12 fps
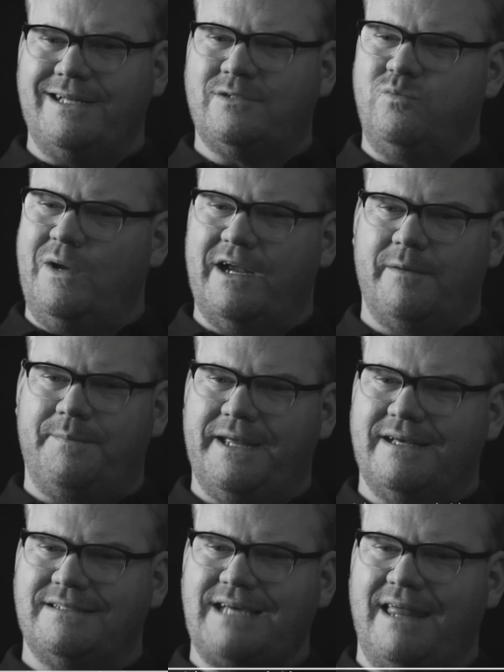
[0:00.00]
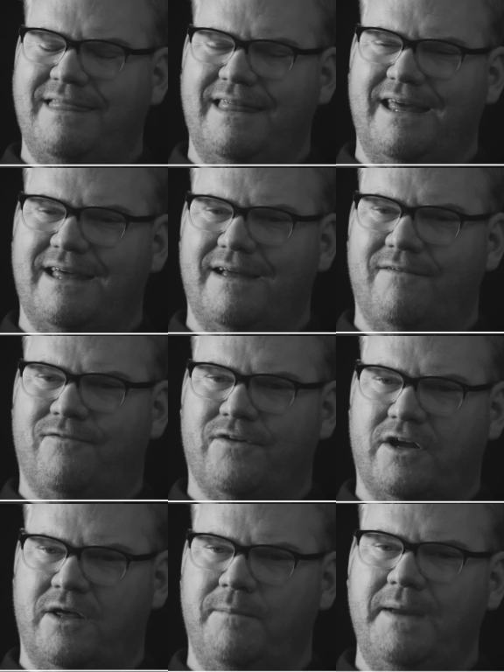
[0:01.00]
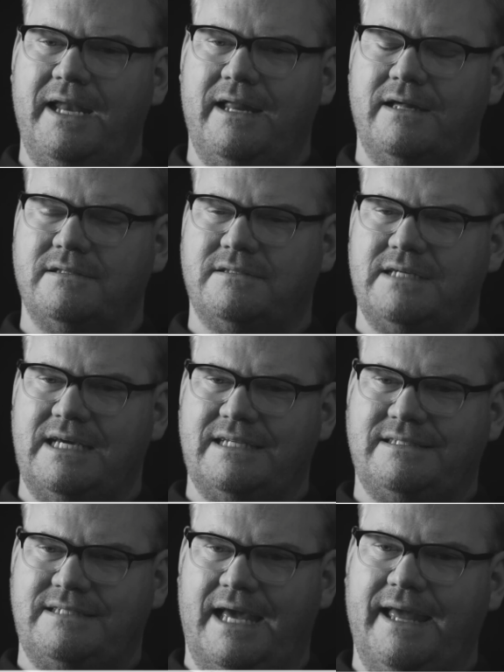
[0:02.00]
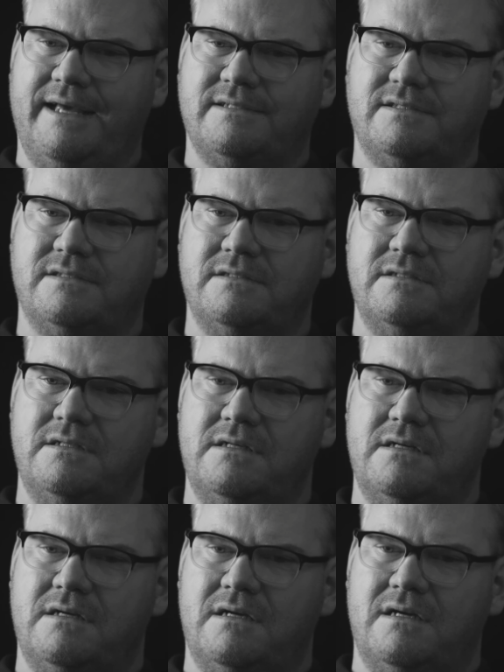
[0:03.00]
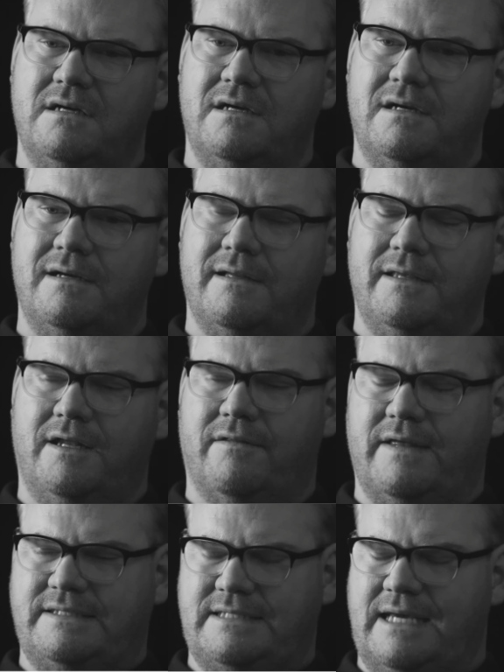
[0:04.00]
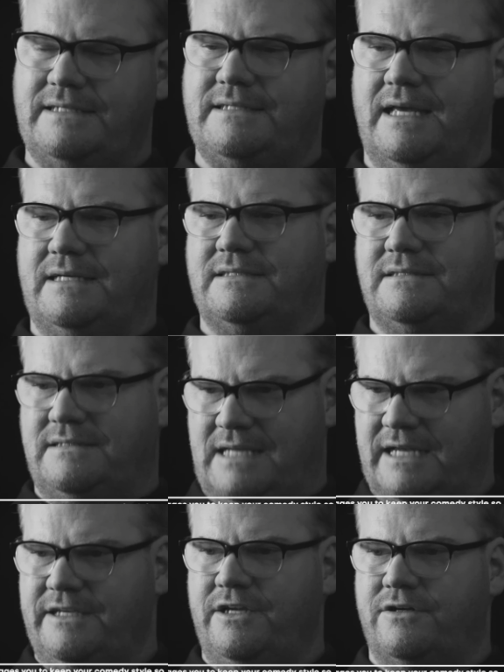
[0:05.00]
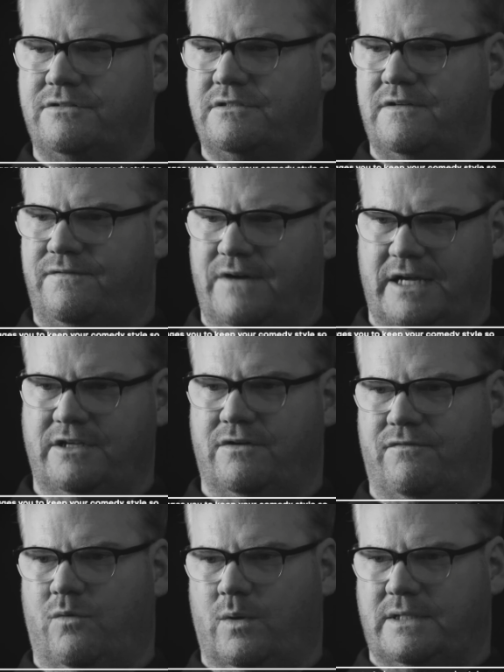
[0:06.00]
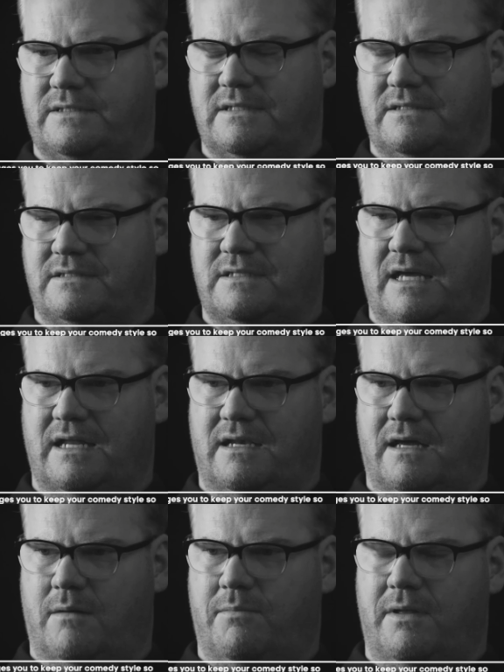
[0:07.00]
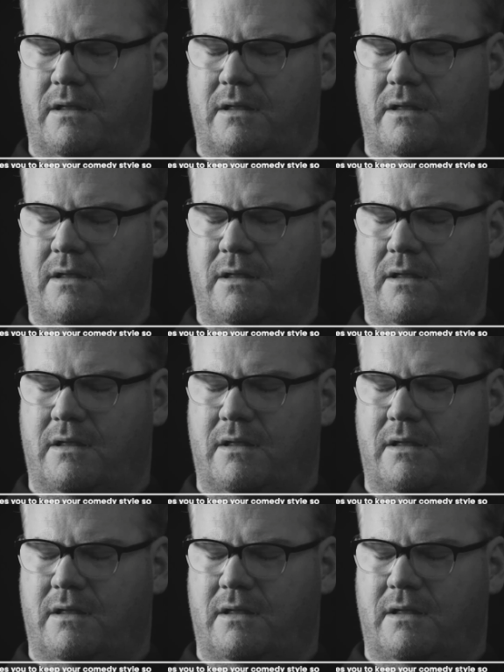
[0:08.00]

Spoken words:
It's weird because I think for comedians, it takes, you know, they say it takes 10 years to find your voice in stand-up.